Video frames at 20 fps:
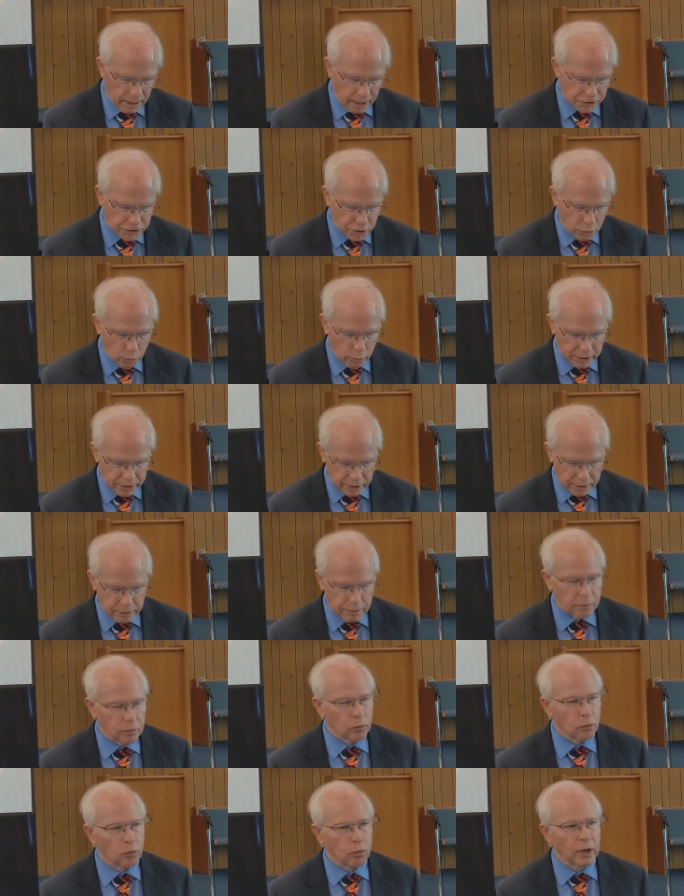And so what
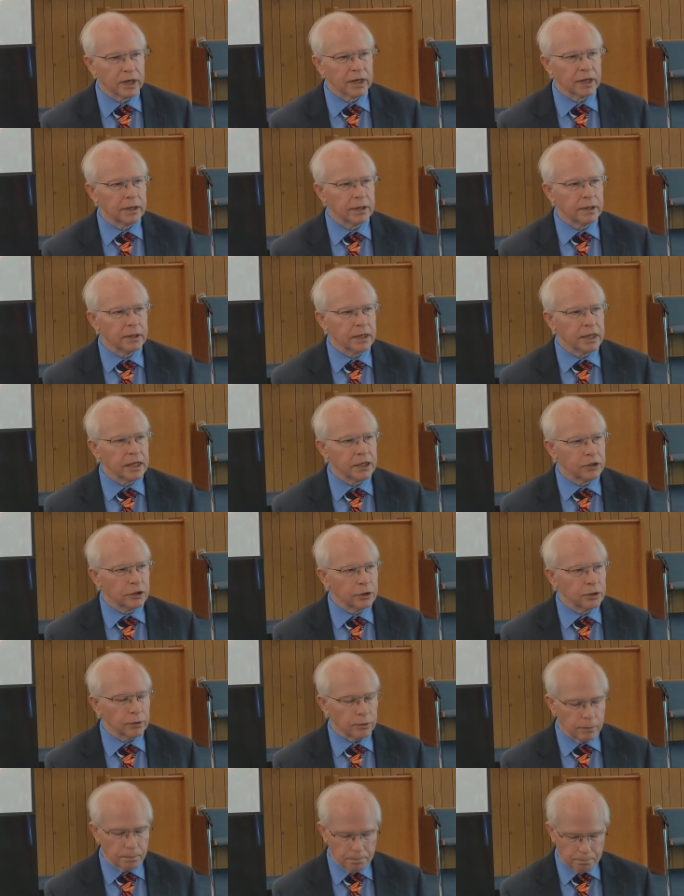did, what did he
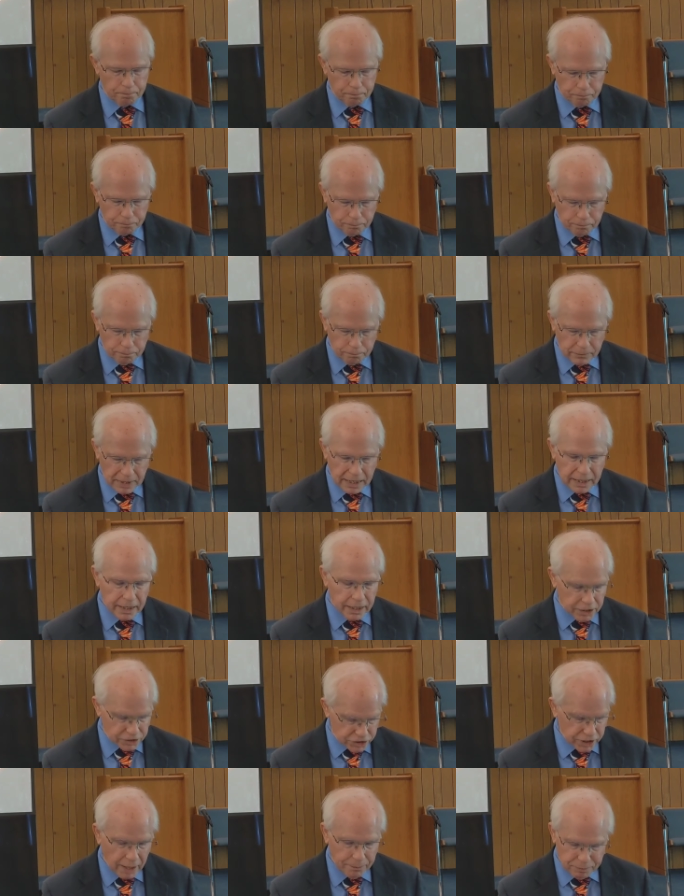do?
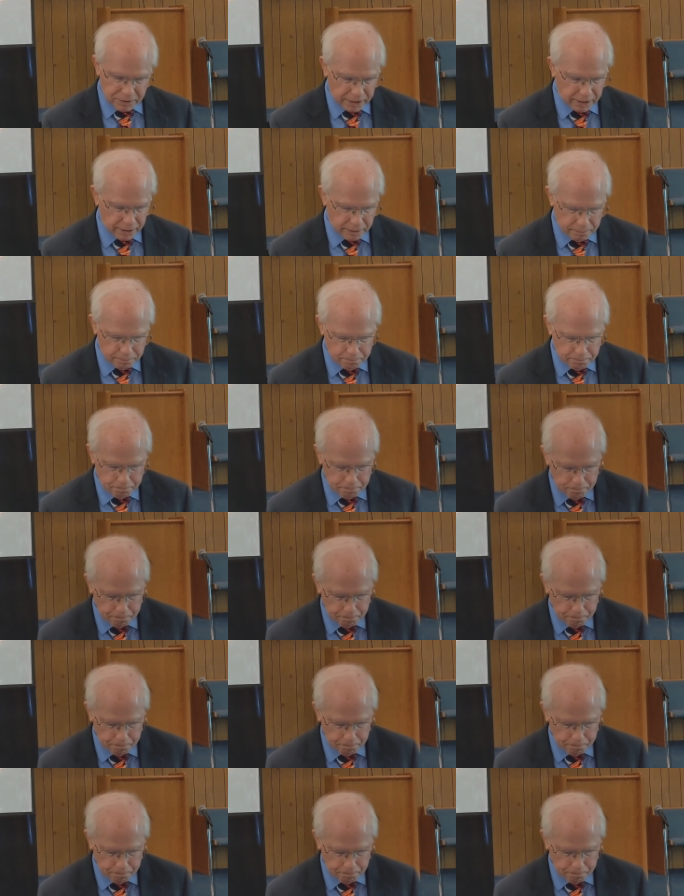He accepted it.